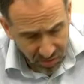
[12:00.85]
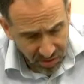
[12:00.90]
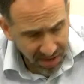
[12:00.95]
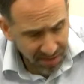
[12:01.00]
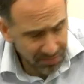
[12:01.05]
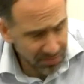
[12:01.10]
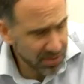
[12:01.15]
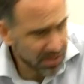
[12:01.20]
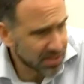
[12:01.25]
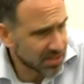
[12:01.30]

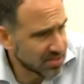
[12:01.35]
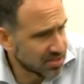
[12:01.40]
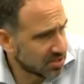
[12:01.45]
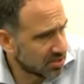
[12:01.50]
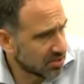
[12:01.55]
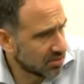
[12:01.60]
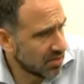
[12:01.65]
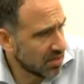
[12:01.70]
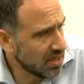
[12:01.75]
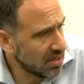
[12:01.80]
not really
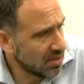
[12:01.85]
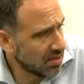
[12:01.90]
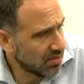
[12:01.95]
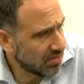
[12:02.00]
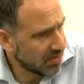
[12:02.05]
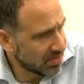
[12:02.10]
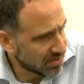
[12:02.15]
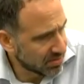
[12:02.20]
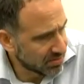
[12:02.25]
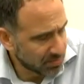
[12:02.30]
constrained,
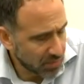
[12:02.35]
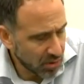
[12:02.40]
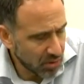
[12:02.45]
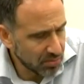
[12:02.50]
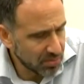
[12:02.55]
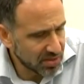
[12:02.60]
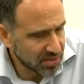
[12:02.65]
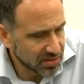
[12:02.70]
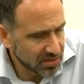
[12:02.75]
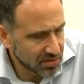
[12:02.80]
though, at the
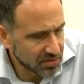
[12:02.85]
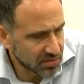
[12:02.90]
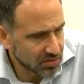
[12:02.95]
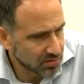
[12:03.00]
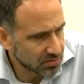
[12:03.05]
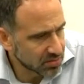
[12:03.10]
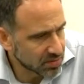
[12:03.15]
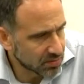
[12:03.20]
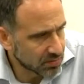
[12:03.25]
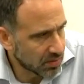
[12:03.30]
moment in
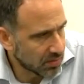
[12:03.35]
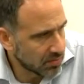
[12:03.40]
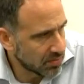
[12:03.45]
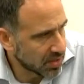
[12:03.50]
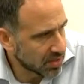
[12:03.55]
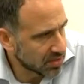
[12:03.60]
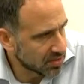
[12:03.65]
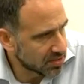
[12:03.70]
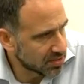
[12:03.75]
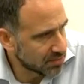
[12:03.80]
terms of what we
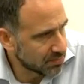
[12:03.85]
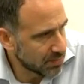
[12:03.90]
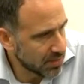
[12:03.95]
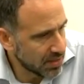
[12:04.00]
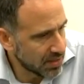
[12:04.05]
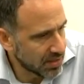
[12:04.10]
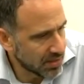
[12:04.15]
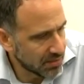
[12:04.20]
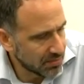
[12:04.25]
could spend.